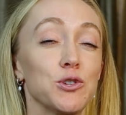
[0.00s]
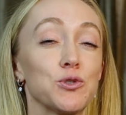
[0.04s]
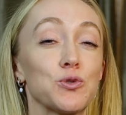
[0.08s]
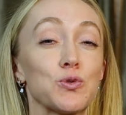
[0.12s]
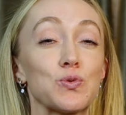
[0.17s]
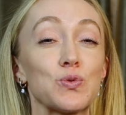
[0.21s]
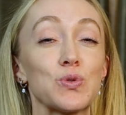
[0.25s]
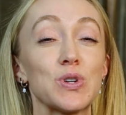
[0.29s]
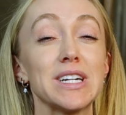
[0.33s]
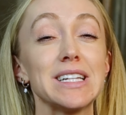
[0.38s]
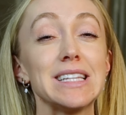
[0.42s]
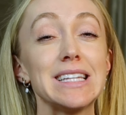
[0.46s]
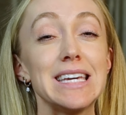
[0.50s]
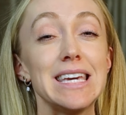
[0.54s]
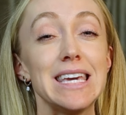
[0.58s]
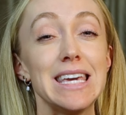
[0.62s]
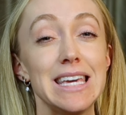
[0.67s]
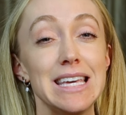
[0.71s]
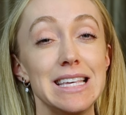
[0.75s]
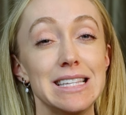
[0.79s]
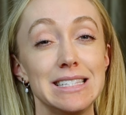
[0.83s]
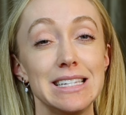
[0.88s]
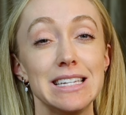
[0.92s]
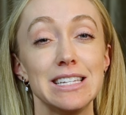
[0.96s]
is really
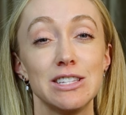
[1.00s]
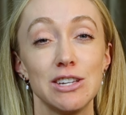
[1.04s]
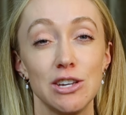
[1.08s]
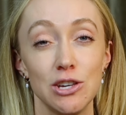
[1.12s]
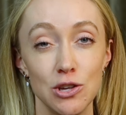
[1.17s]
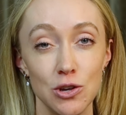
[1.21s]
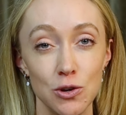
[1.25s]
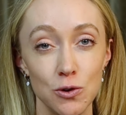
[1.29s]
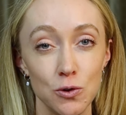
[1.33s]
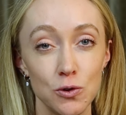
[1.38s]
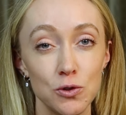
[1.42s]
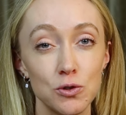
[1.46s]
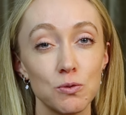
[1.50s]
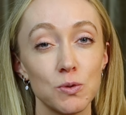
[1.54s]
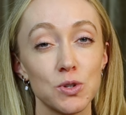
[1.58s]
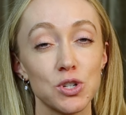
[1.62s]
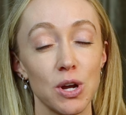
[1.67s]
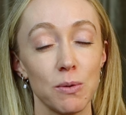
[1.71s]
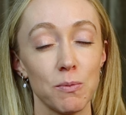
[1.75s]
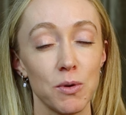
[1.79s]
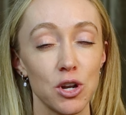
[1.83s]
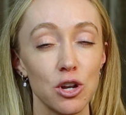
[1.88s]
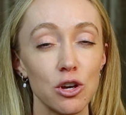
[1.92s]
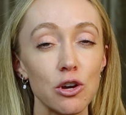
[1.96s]
easy to use,
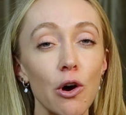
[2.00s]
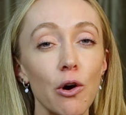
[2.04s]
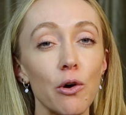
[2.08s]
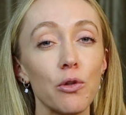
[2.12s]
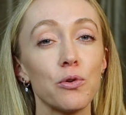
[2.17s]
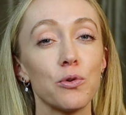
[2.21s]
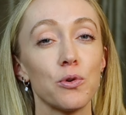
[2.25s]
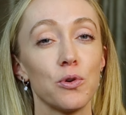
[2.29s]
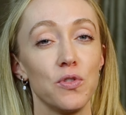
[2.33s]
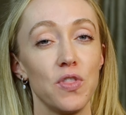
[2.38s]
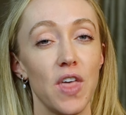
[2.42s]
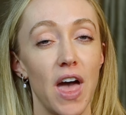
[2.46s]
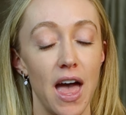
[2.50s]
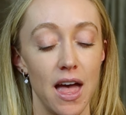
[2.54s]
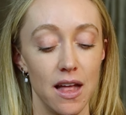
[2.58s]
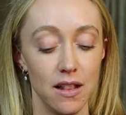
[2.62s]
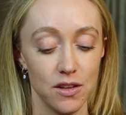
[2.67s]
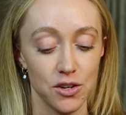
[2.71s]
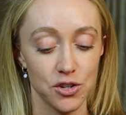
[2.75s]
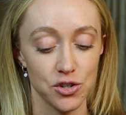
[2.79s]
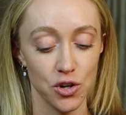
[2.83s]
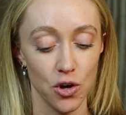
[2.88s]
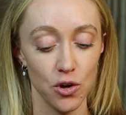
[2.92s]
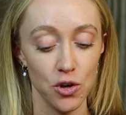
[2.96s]
which I'm going to go through in the end
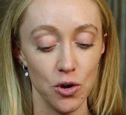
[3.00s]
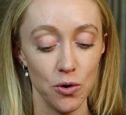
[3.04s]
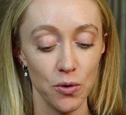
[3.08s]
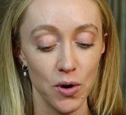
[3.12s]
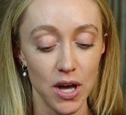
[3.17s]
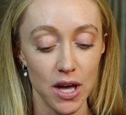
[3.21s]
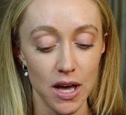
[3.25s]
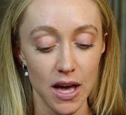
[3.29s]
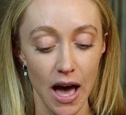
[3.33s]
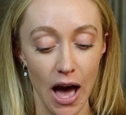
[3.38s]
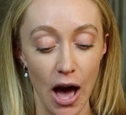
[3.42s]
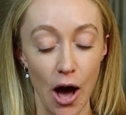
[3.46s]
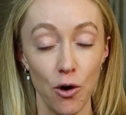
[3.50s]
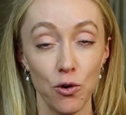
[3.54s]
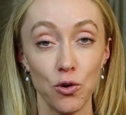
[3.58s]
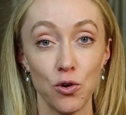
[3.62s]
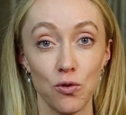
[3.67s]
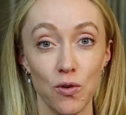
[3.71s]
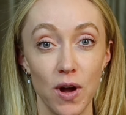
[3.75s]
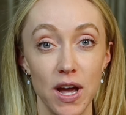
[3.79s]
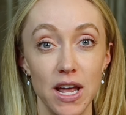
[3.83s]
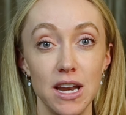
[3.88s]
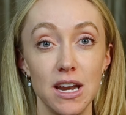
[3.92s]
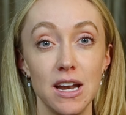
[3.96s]
to show you how
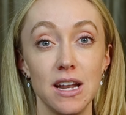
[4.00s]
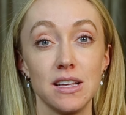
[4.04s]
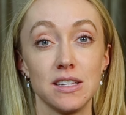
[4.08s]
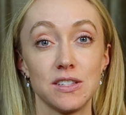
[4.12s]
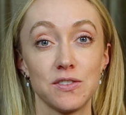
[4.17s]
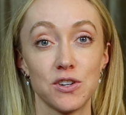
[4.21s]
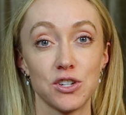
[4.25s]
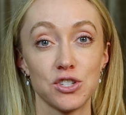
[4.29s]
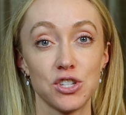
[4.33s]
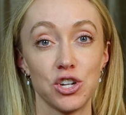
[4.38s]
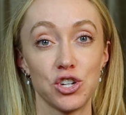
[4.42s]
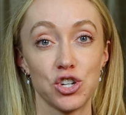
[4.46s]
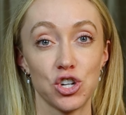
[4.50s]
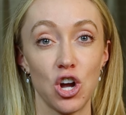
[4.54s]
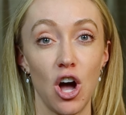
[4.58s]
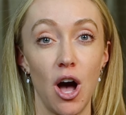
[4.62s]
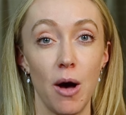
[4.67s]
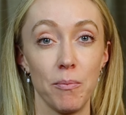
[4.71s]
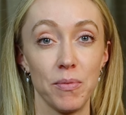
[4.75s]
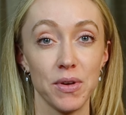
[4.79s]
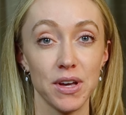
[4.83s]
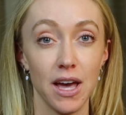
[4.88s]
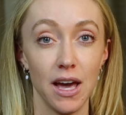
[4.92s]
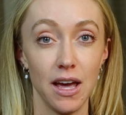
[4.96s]
great it is for such a
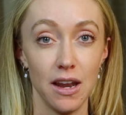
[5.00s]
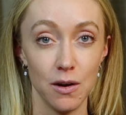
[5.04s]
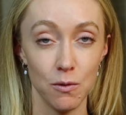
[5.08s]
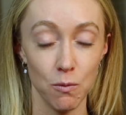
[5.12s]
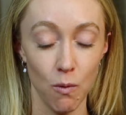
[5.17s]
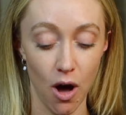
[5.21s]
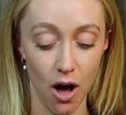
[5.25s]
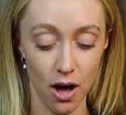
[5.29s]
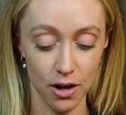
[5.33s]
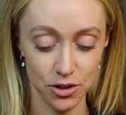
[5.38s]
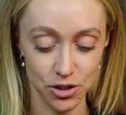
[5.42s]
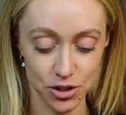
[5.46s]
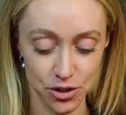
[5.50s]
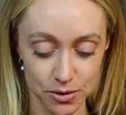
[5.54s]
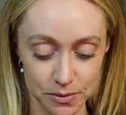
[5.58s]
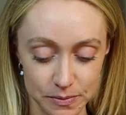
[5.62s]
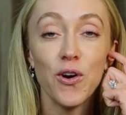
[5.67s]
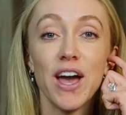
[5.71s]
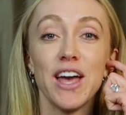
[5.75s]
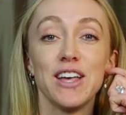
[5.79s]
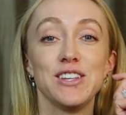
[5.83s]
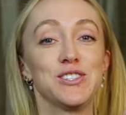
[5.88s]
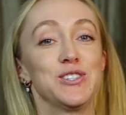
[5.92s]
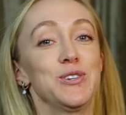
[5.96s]
complicated watch.
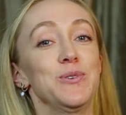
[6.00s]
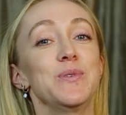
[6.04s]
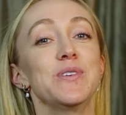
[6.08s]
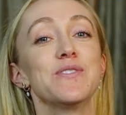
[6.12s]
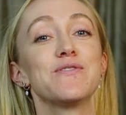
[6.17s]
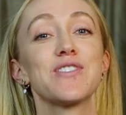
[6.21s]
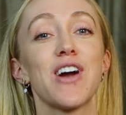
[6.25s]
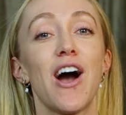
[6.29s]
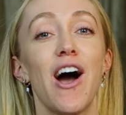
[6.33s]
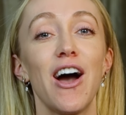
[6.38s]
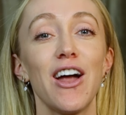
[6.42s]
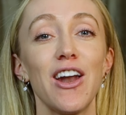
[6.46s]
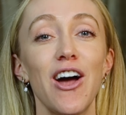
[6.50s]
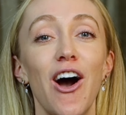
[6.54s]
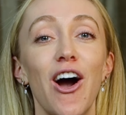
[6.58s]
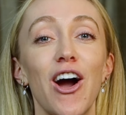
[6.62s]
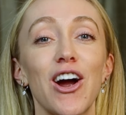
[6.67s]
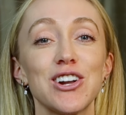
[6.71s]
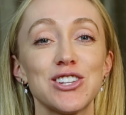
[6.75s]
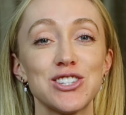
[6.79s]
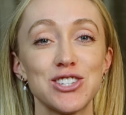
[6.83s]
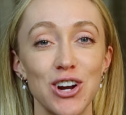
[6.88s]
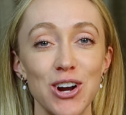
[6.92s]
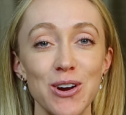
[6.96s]
Okay, so we've got
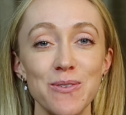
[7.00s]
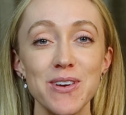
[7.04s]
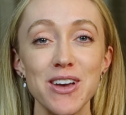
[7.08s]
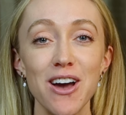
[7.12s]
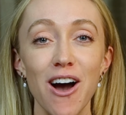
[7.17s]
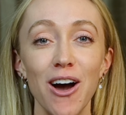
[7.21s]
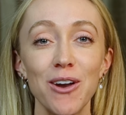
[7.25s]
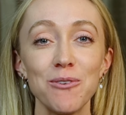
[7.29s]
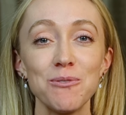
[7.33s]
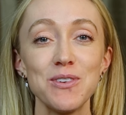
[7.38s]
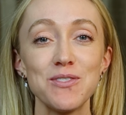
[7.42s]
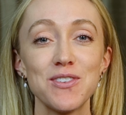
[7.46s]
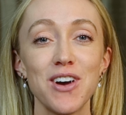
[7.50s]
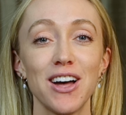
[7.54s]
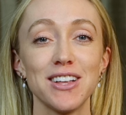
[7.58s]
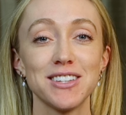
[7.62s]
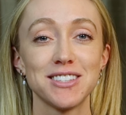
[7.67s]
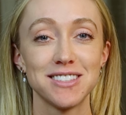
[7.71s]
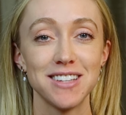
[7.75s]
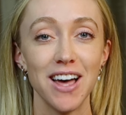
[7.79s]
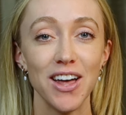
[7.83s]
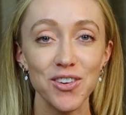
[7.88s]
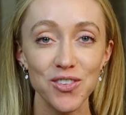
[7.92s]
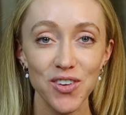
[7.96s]
our tourbillon, we've got
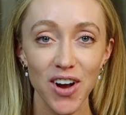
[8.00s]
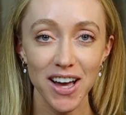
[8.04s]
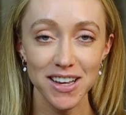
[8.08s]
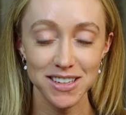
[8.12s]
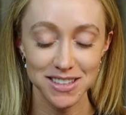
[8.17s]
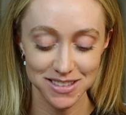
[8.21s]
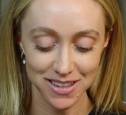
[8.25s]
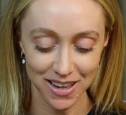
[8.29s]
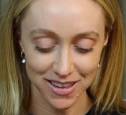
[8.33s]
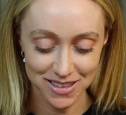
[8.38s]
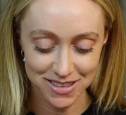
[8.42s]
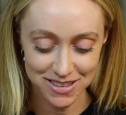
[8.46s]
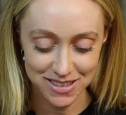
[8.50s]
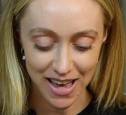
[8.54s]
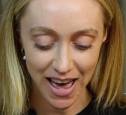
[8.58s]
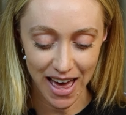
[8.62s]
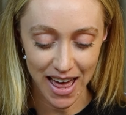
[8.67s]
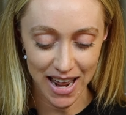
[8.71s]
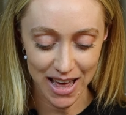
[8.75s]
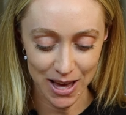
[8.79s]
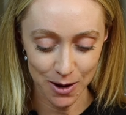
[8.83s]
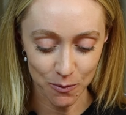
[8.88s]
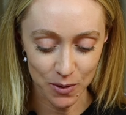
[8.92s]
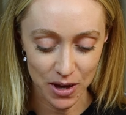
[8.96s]
sunrise,
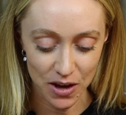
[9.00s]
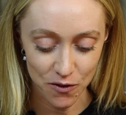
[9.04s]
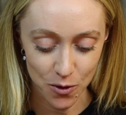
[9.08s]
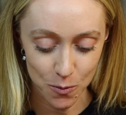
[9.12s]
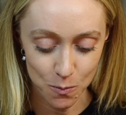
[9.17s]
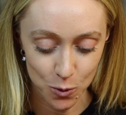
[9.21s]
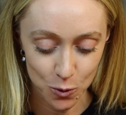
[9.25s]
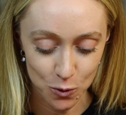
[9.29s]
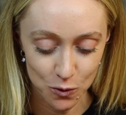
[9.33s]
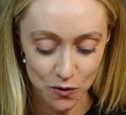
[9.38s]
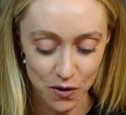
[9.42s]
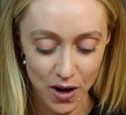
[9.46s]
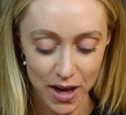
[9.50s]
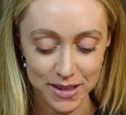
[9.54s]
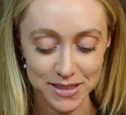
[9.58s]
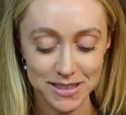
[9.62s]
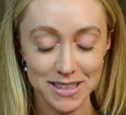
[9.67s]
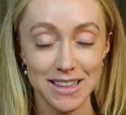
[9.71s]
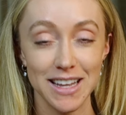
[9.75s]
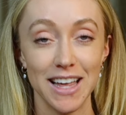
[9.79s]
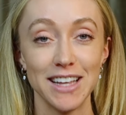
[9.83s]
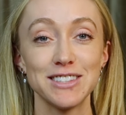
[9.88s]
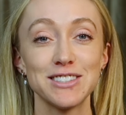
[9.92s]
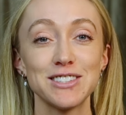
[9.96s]
sunset, and we have a moon phase.
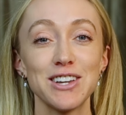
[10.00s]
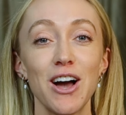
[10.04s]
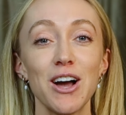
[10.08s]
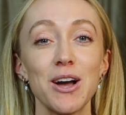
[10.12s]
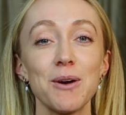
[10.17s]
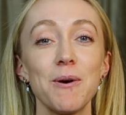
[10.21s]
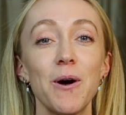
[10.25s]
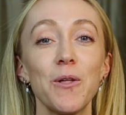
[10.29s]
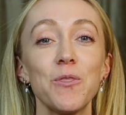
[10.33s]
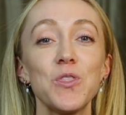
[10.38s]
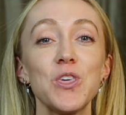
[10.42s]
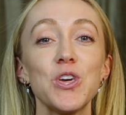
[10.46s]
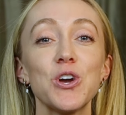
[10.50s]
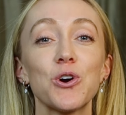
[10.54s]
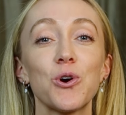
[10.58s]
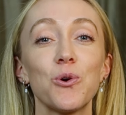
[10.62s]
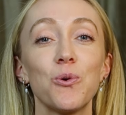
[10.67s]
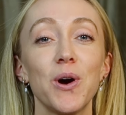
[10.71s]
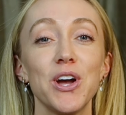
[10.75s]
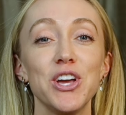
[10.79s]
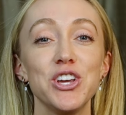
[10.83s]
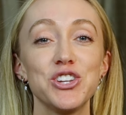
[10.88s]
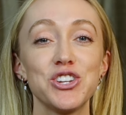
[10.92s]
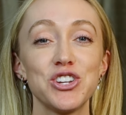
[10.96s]
Let's talk about the
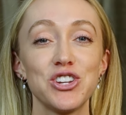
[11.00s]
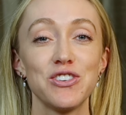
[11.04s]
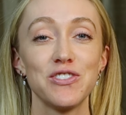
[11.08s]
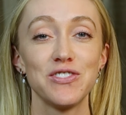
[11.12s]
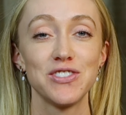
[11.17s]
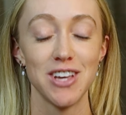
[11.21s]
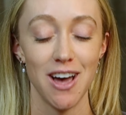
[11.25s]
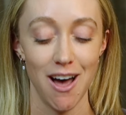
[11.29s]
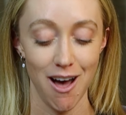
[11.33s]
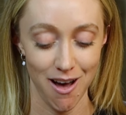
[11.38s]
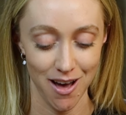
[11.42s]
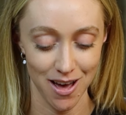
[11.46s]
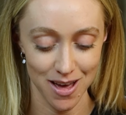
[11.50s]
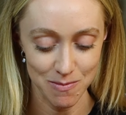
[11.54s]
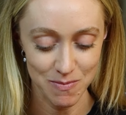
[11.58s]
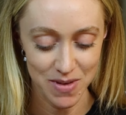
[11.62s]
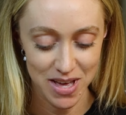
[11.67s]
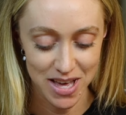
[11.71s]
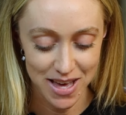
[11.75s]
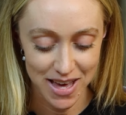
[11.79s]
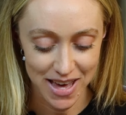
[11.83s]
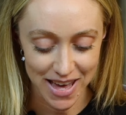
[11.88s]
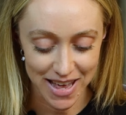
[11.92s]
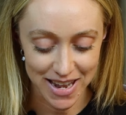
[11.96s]
equation of time,
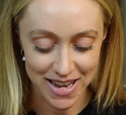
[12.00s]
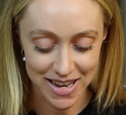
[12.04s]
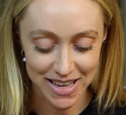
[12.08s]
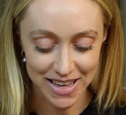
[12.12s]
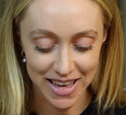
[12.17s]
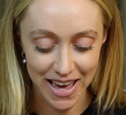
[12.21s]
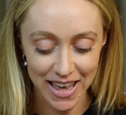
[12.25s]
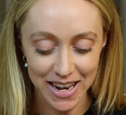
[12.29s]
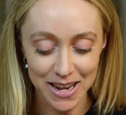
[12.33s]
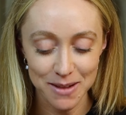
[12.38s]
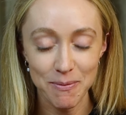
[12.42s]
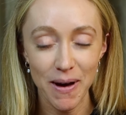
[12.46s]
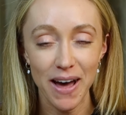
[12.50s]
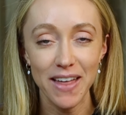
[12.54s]
indicated